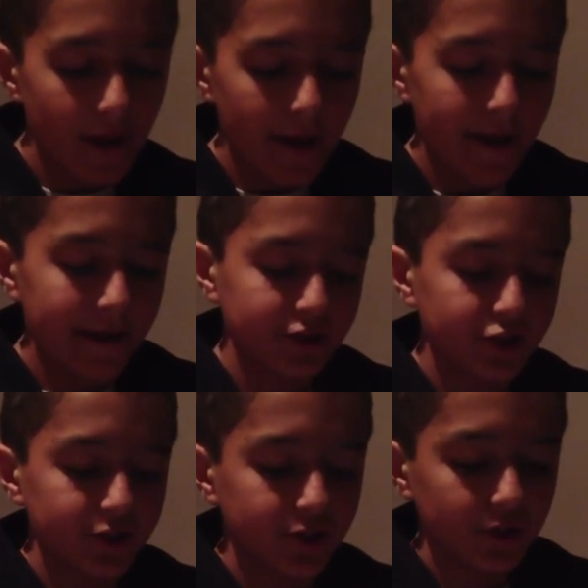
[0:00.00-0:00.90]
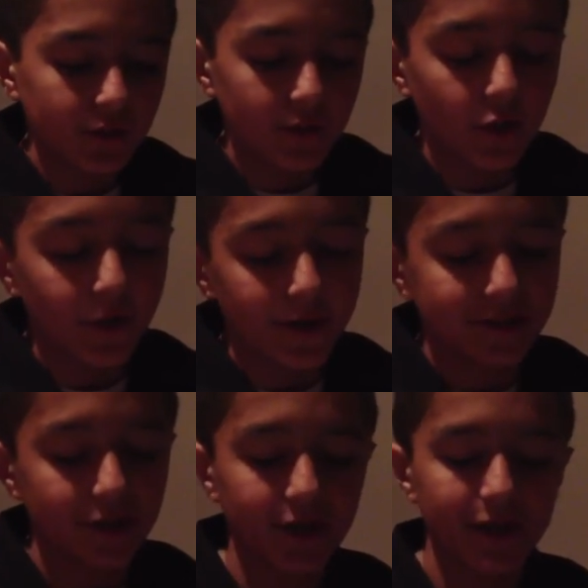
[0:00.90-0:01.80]
And it's just good.
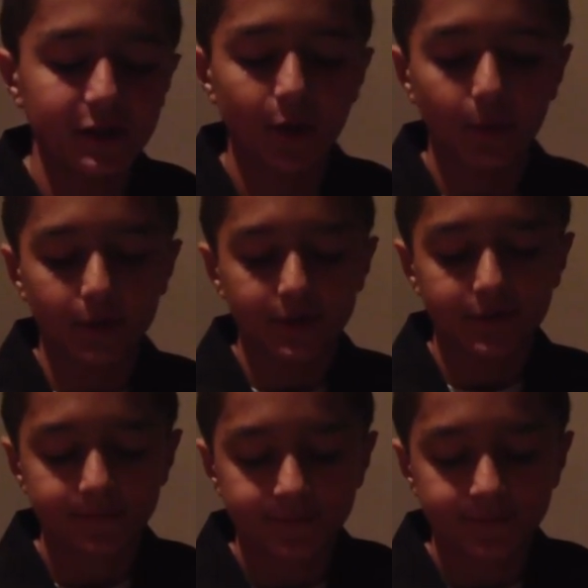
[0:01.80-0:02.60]
It's good against spellbooks books.